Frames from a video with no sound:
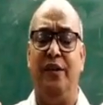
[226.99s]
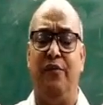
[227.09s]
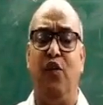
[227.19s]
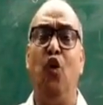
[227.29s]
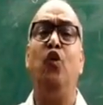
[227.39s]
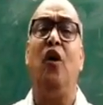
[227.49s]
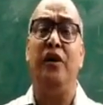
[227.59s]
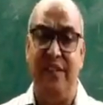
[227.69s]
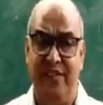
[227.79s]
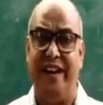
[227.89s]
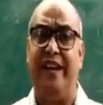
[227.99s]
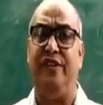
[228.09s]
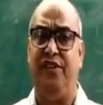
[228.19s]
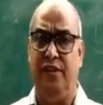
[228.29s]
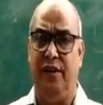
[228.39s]
four
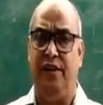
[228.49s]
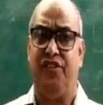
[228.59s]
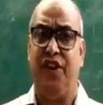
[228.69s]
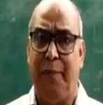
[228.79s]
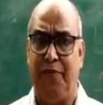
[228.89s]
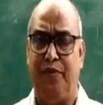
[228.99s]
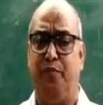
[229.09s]
different steps,